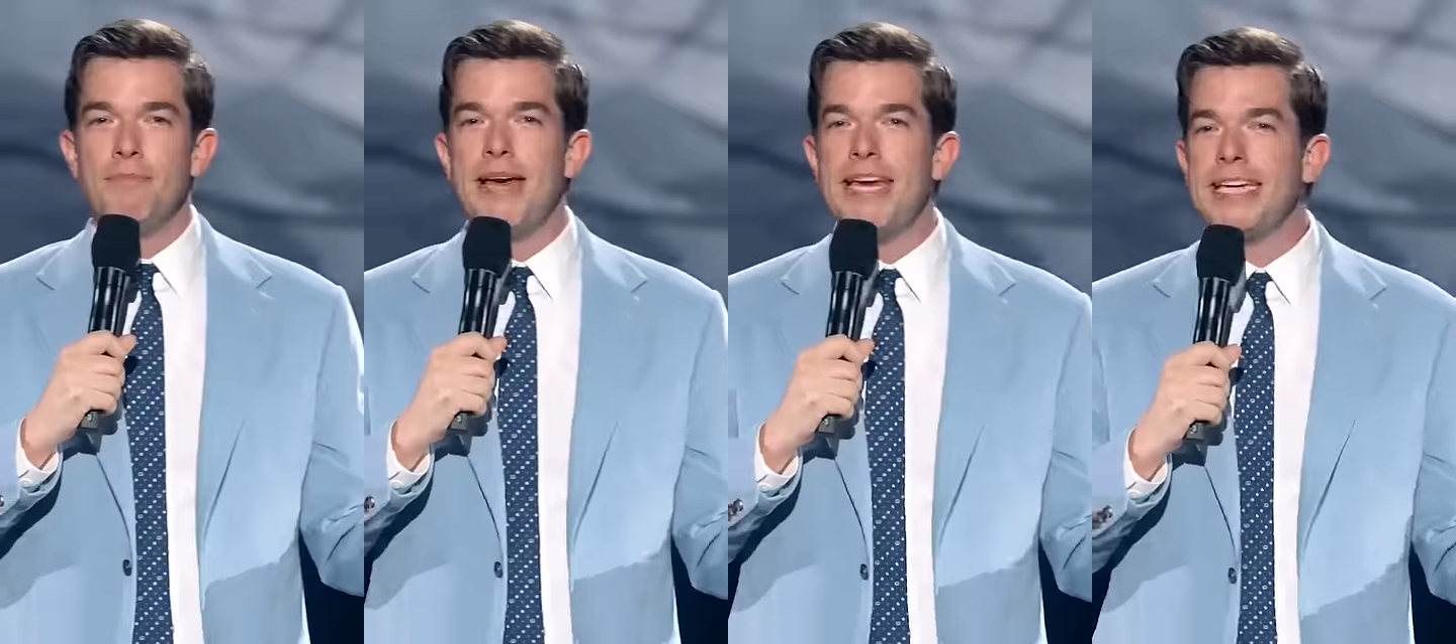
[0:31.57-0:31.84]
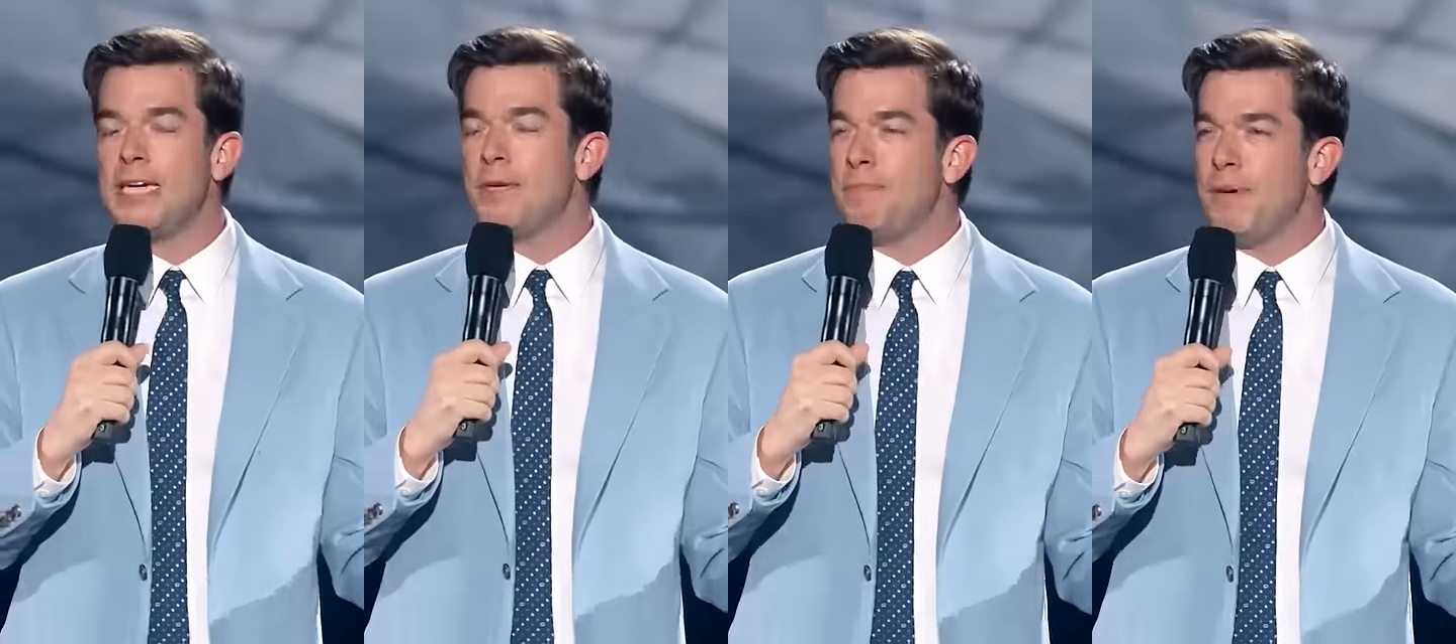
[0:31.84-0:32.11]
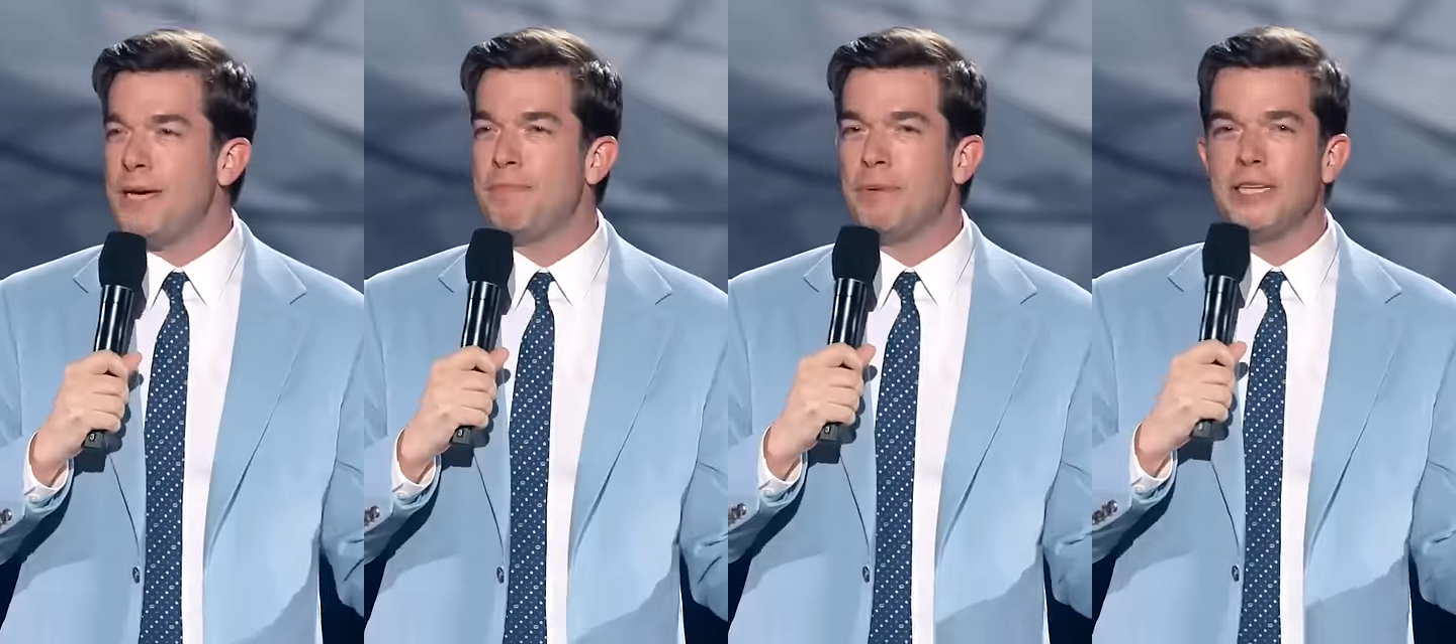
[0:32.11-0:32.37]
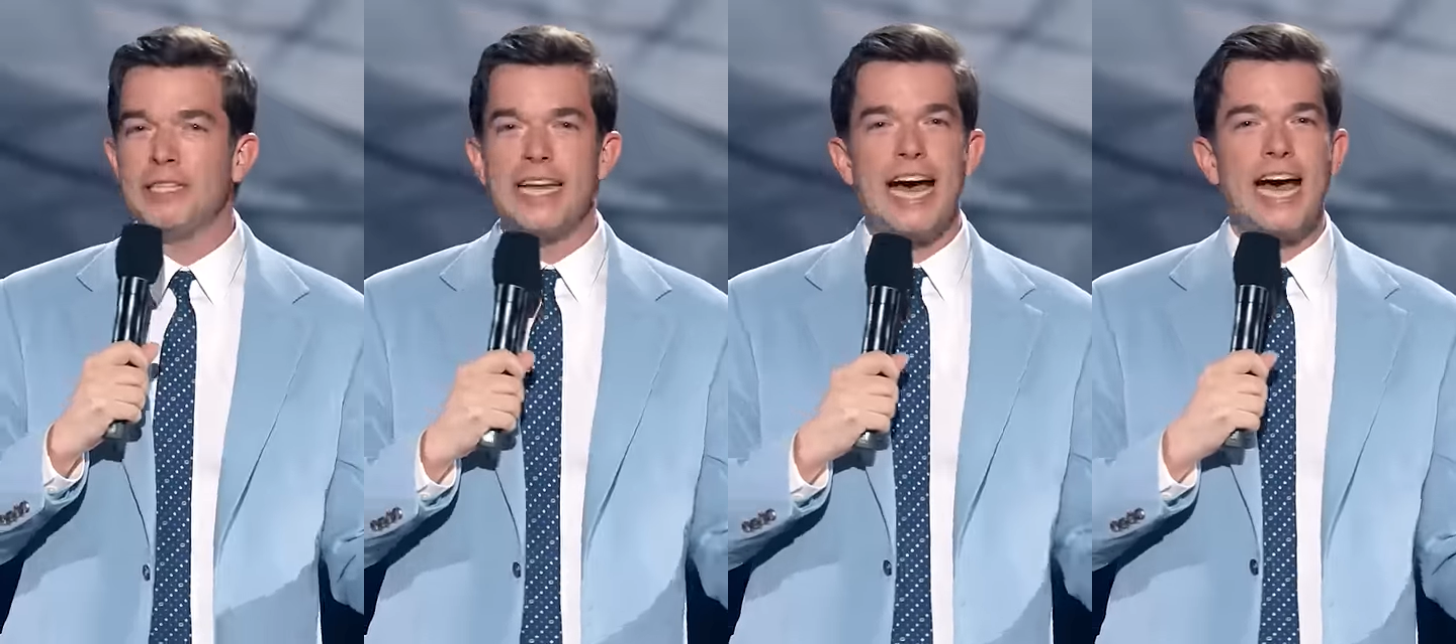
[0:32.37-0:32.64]
Making
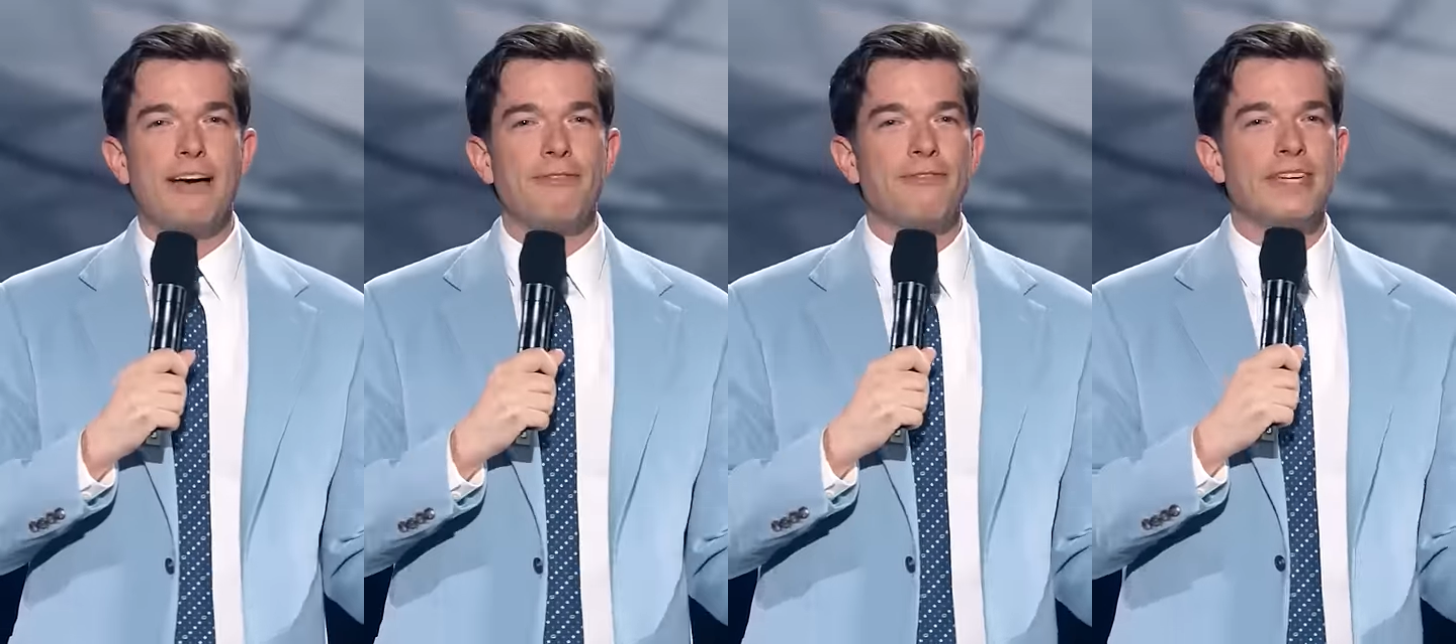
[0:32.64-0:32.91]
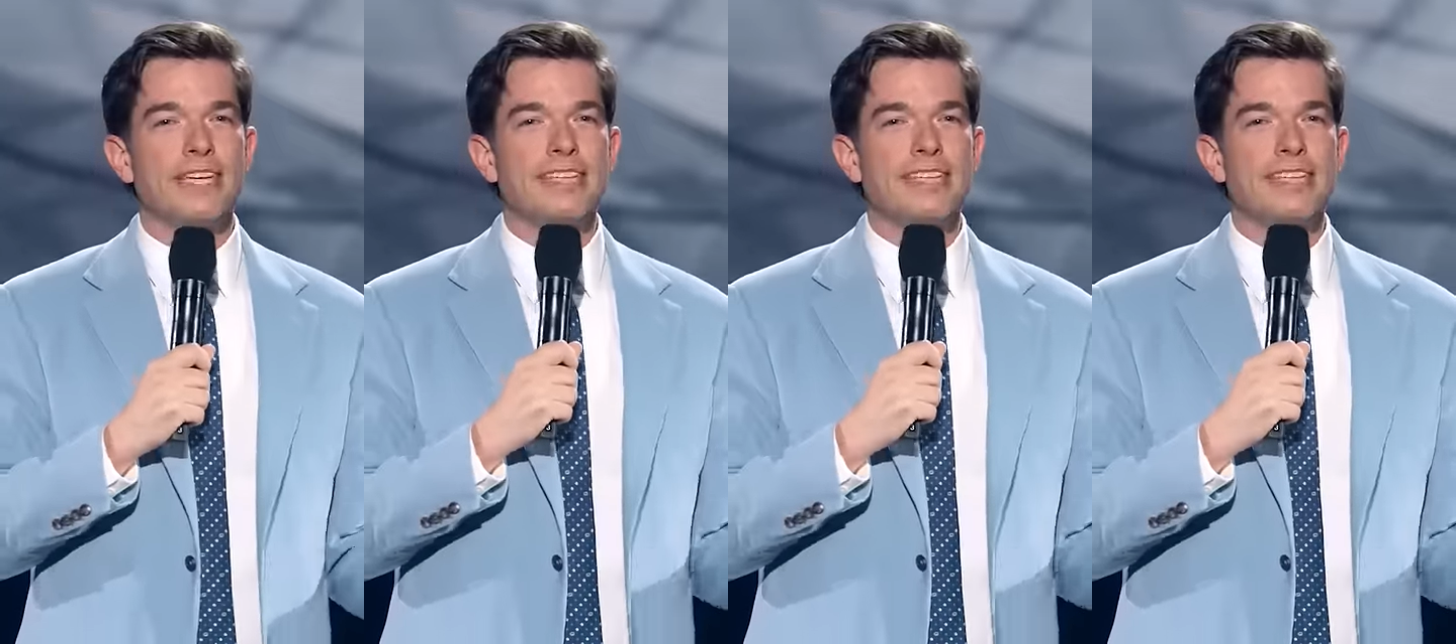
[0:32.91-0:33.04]
people laugh